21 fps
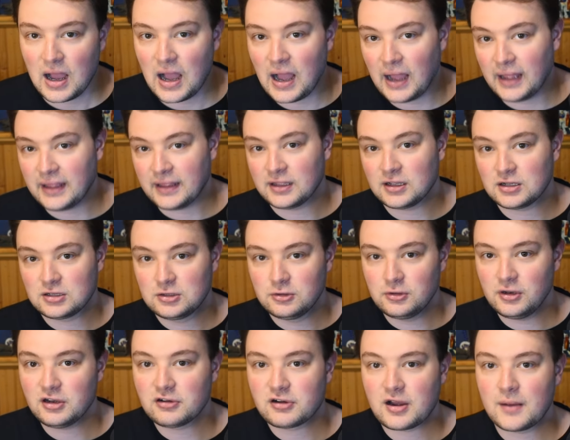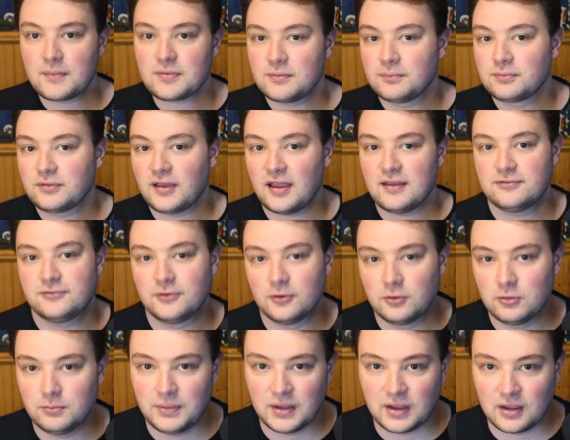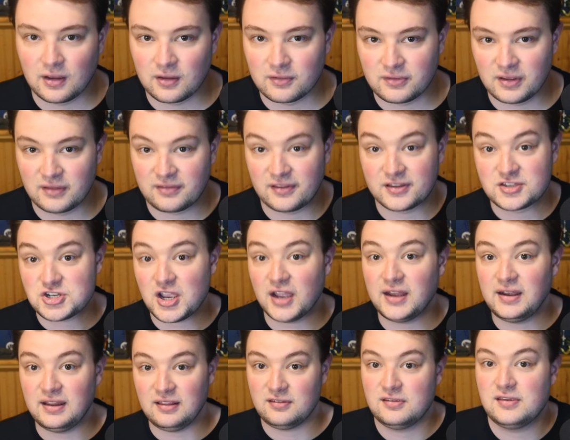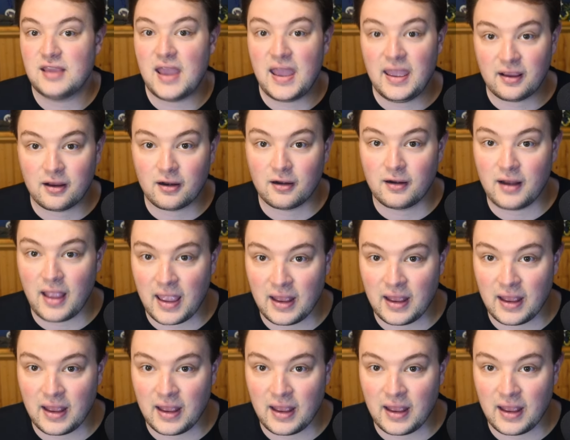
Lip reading: I included Crimson Typhoon because it's a Chinese Jaeger,